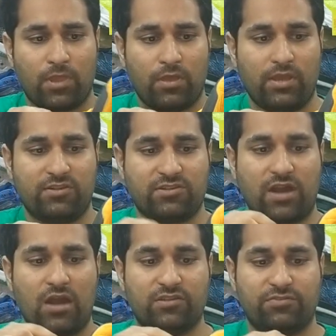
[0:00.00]
It
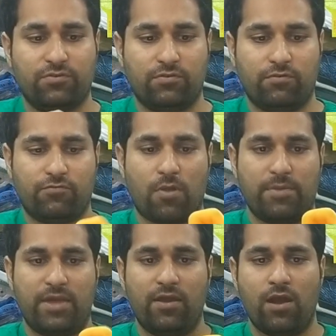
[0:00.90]
starts from
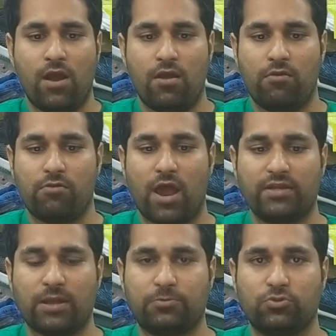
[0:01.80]
here
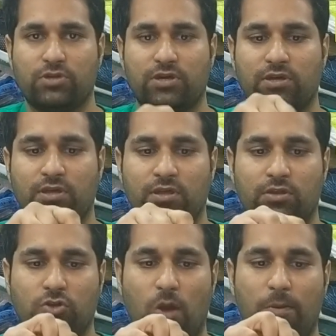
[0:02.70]
right up to the
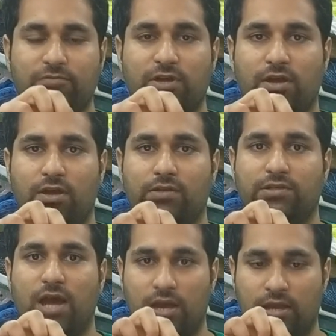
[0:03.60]
top of the
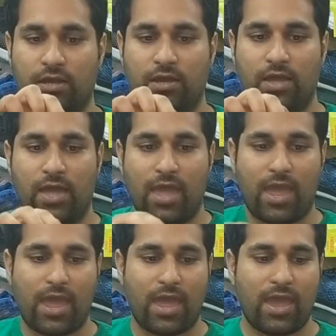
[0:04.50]
tongue,
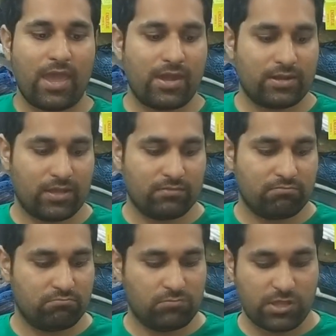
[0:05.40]
and
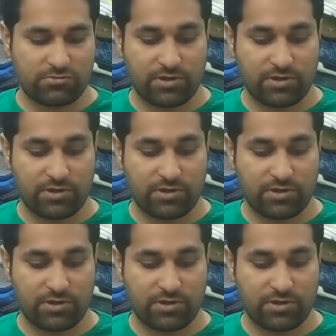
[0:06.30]
this